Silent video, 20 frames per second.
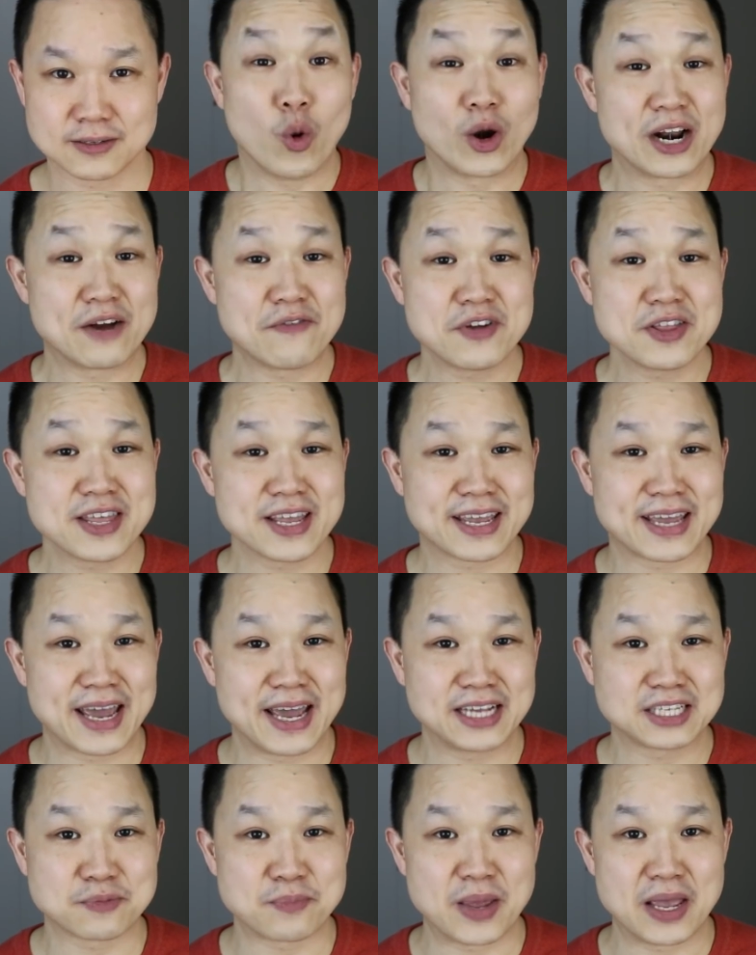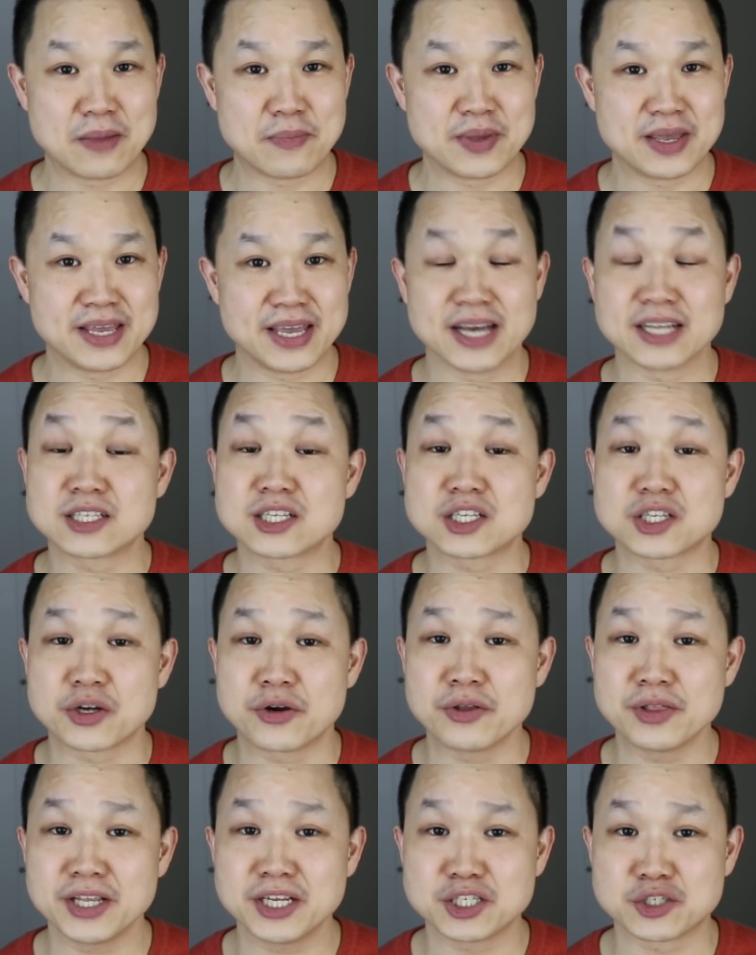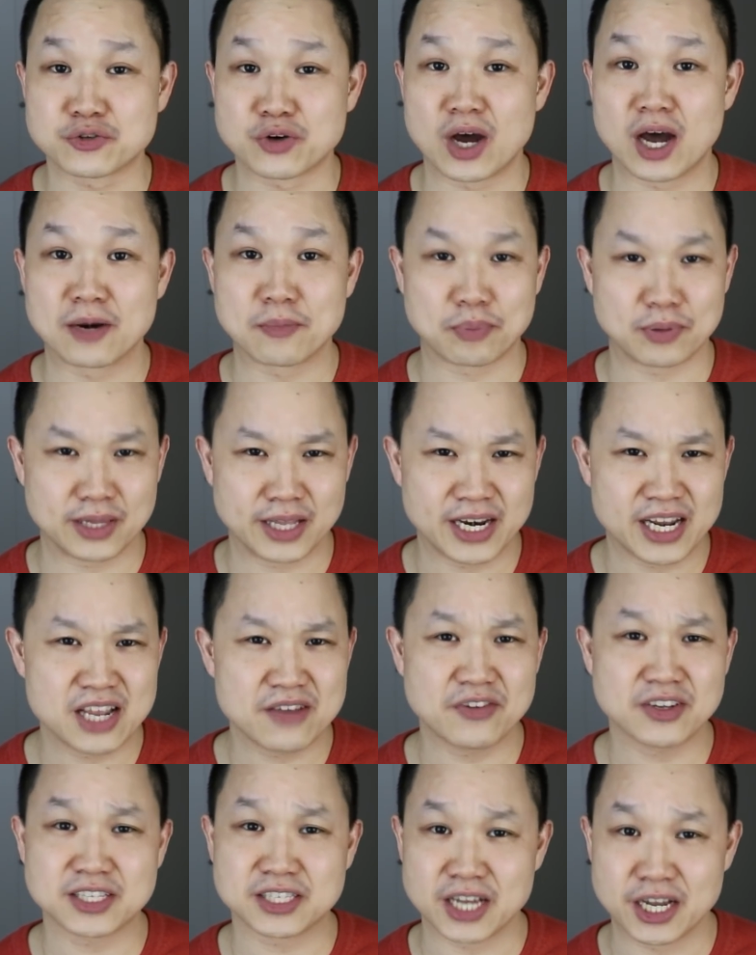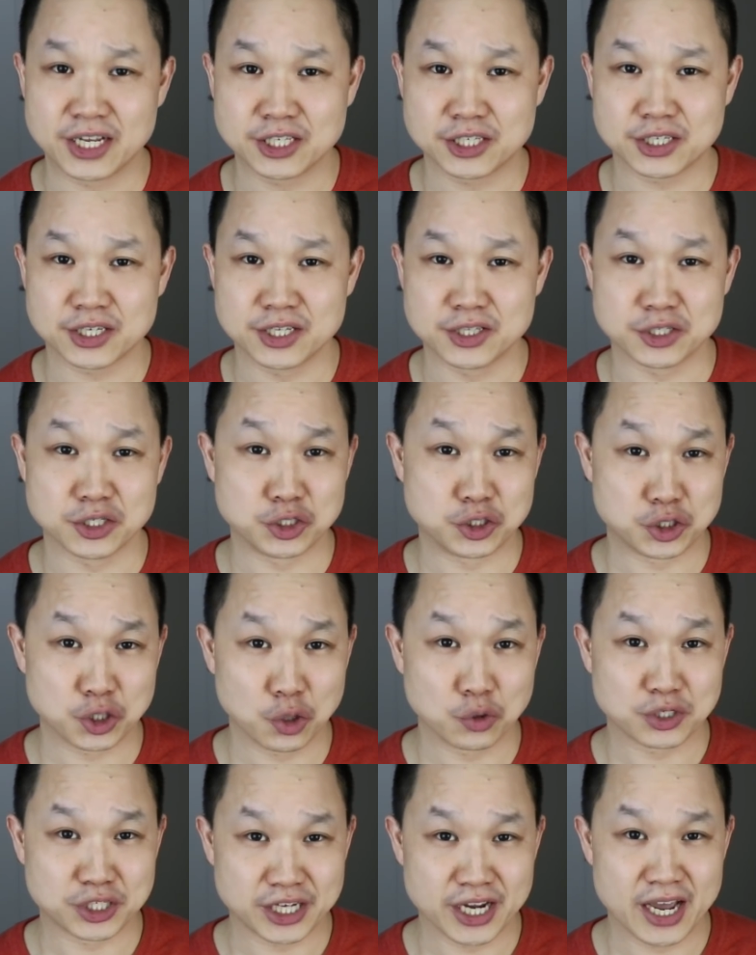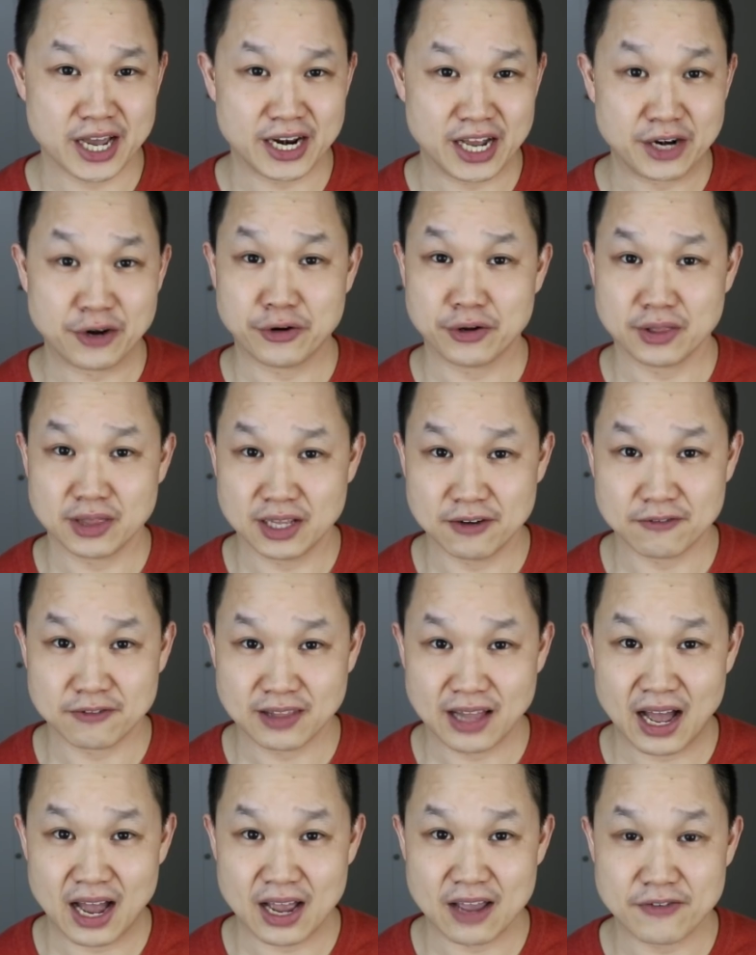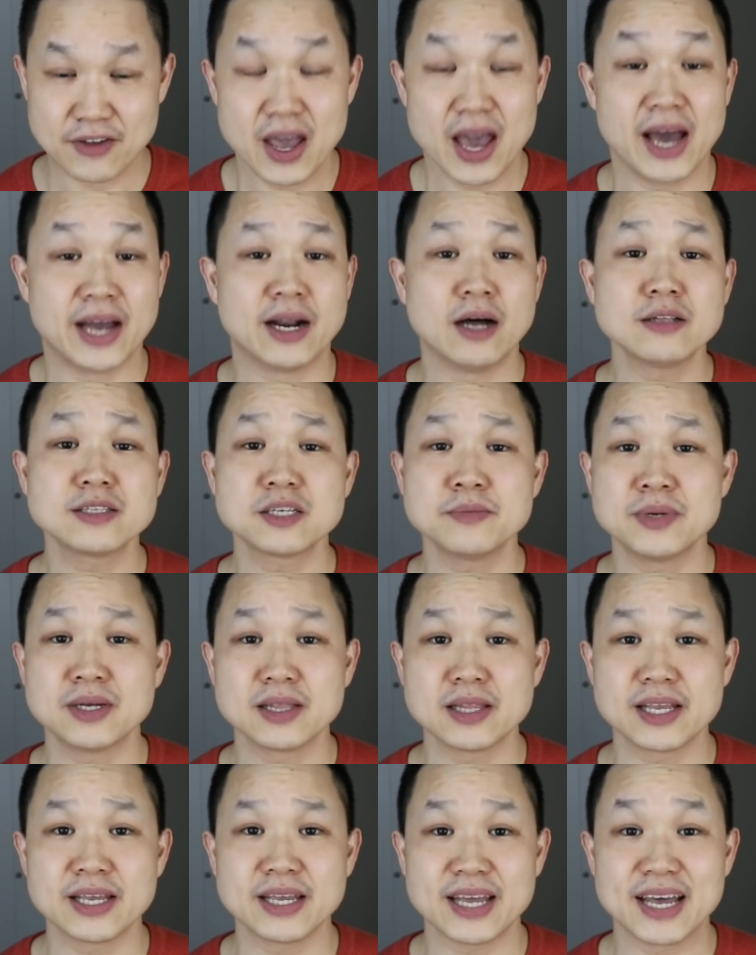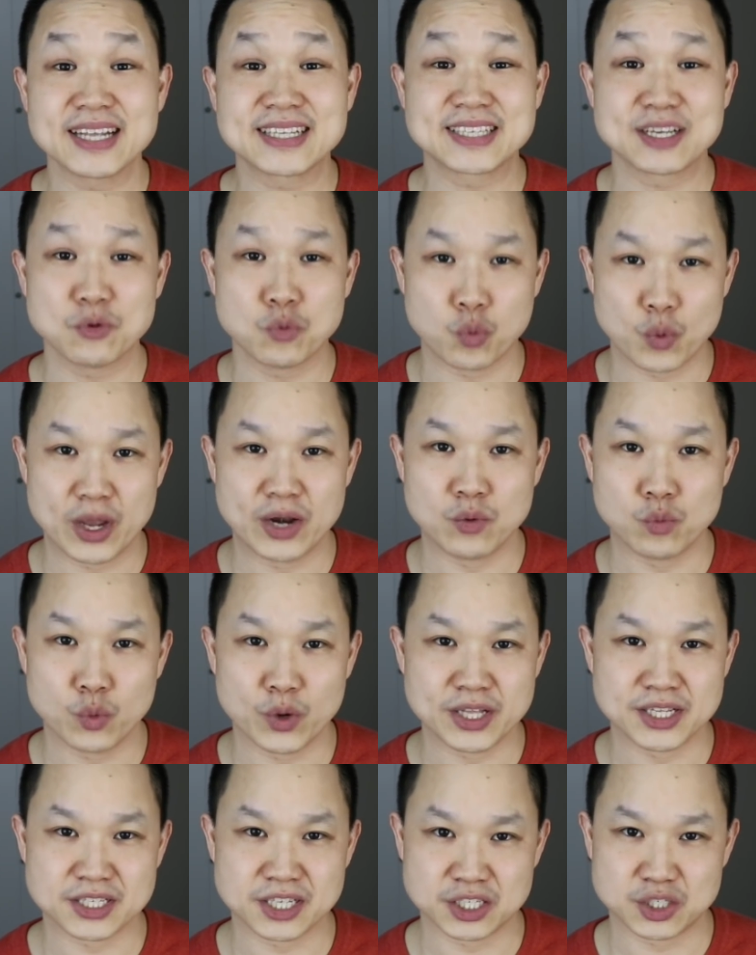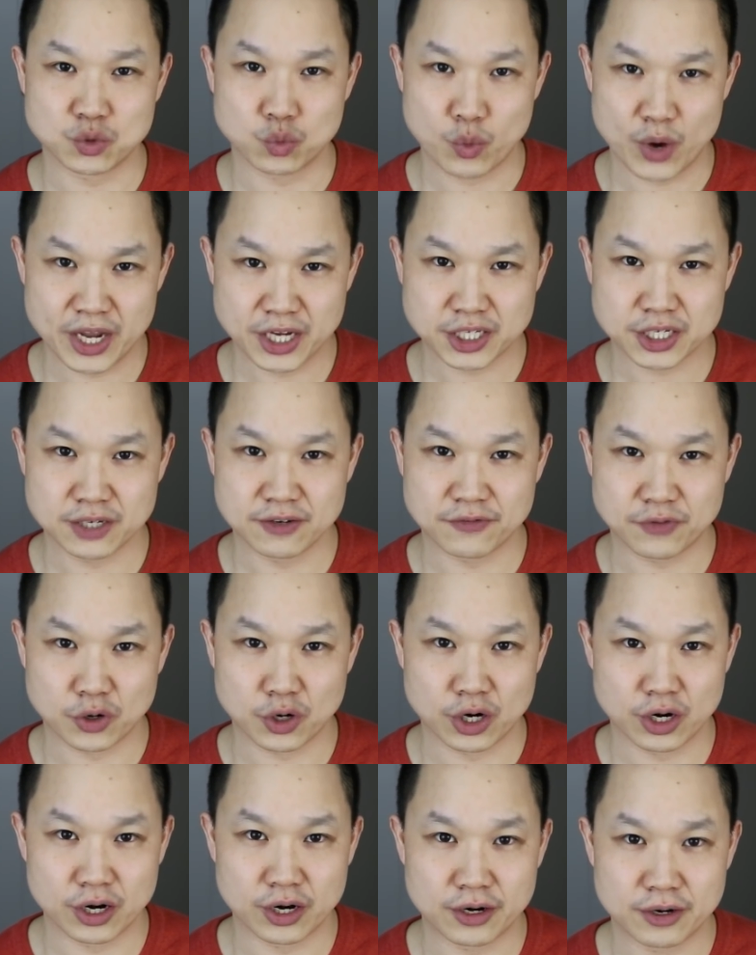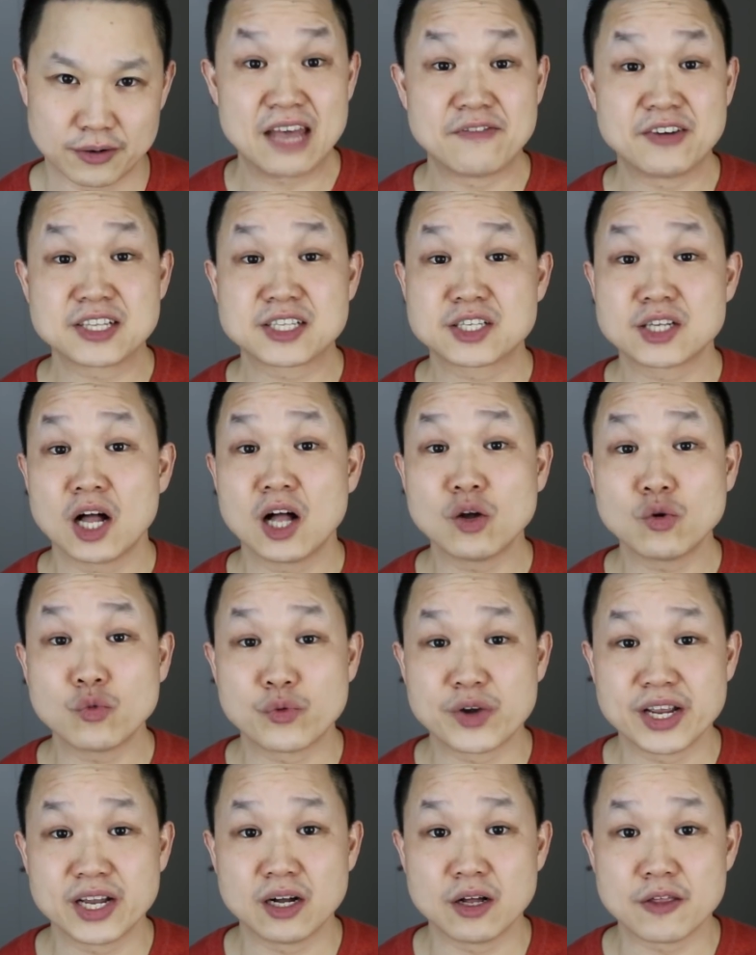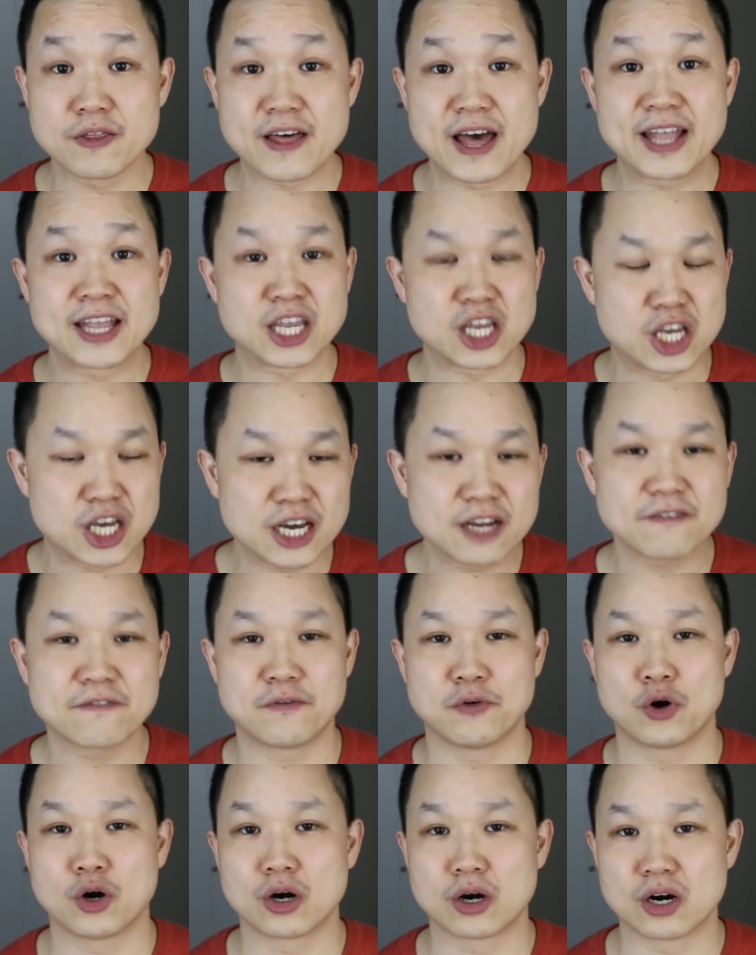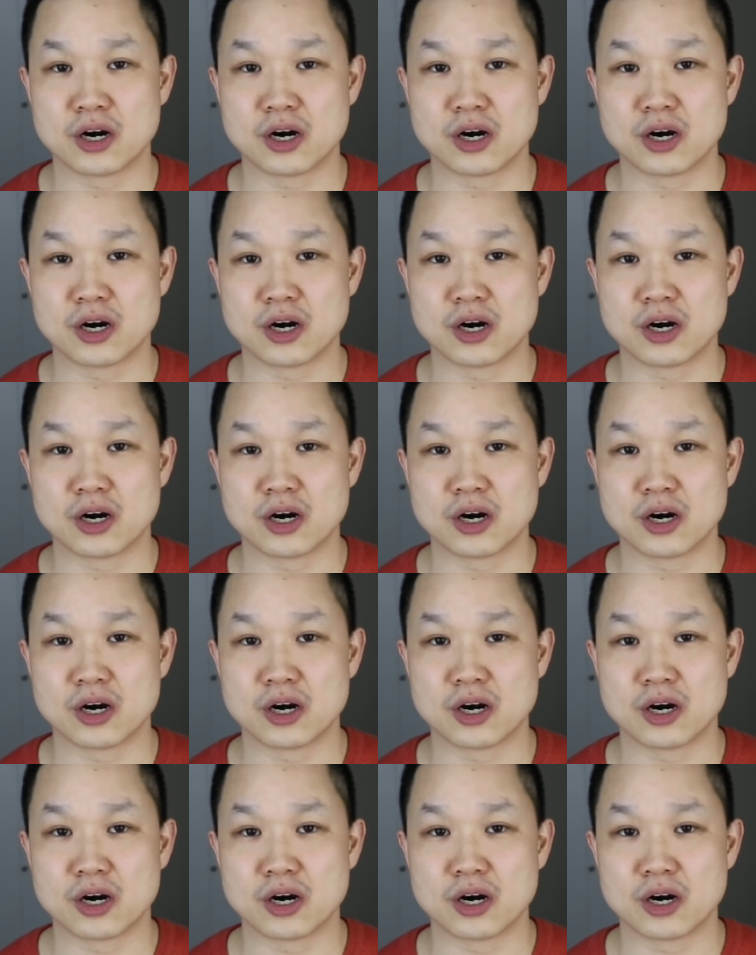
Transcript: Whatever the case may be, it's certainly drawn plenty of attention to Zhou Chen and her love life, and ultimately, it's a win-win situation for her. If it's all real, then good for